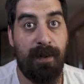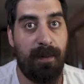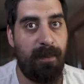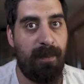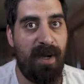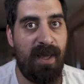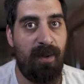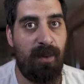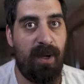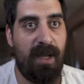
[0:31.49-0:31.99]

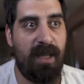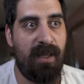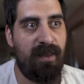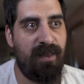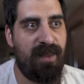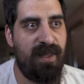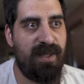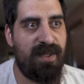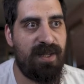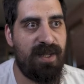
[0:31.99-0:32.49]
By the way,
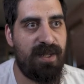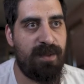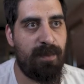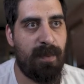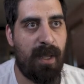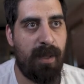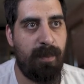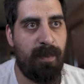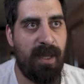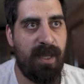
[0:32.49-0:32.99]
this is
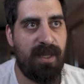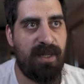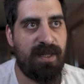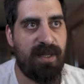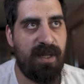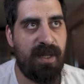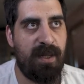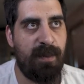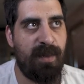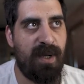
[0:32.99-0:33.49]
my
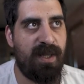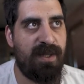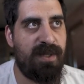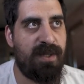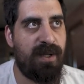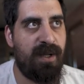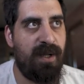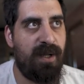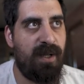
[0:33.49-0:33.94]
base image,